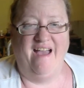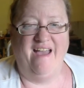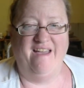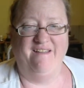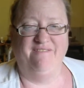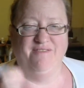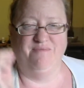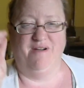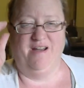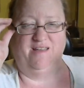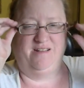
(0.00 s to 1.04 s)
Hey
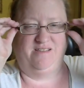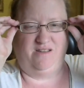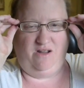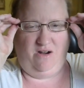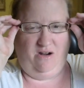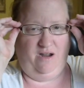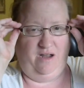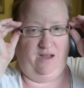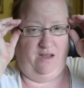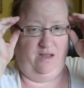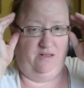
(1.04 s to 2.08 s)
everybody, it's
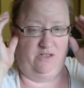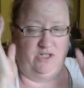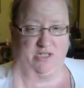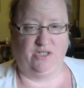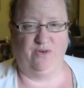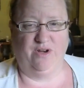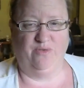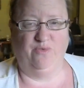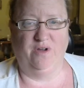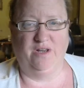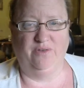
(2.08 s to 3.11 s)
Lori. Just doing a
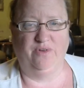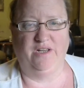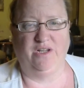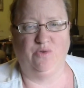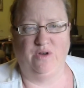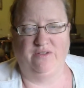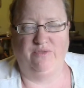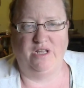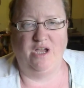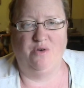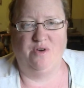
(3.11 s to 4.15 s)
really, really quick
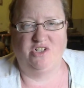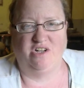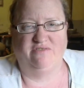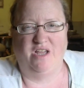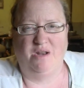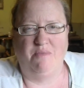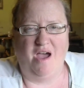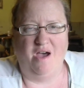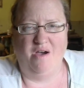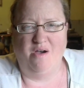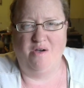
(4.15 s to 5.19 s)
video I should have done
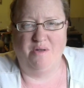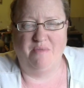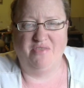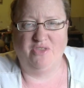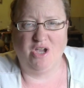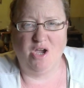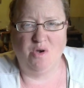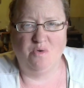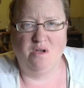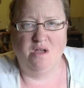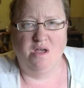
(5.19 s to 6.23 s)
about a month
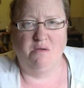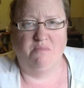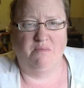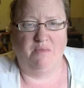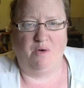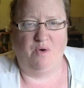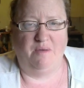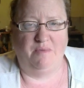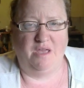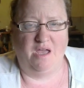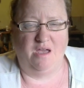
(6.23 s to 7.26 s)
ago. But my
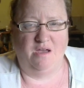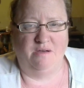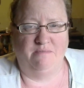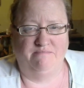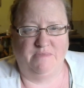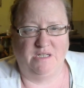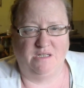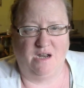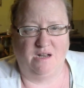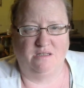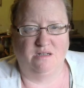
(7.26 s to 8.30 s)
webcam
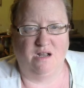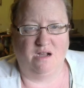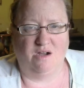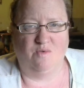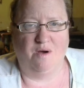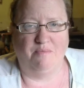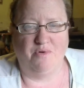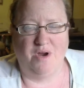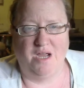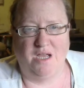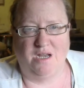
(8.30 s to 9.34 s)
decided to not
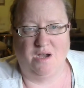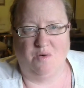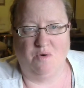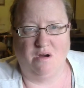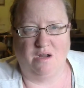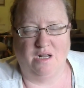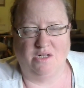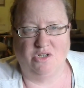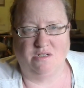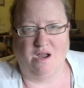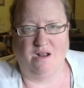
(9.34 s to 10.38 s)
cooperate and not work, and I
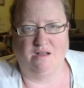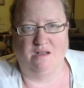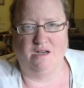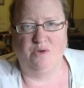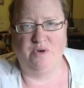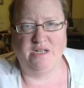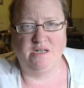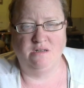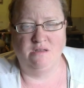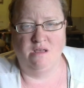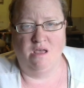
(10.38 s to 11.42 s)
just got a new one.
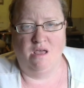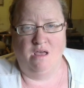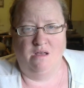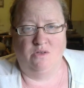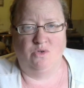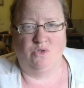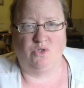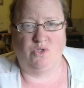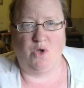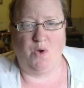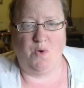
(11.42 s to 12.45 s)

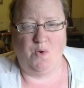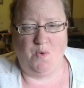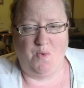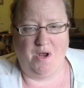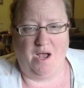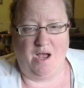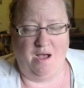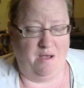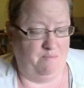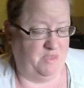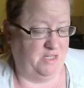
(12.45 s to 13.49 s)
So,
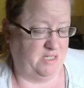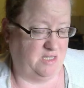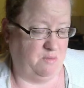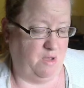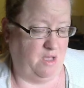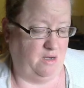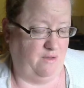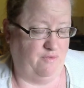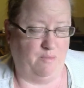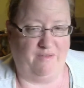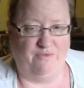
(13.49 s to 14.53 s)
this is a mail day
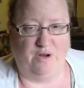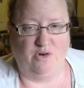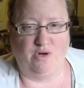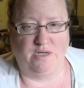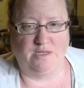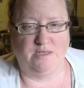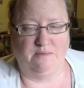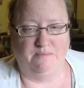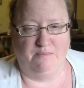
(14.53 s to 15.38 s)
from my friend Chris.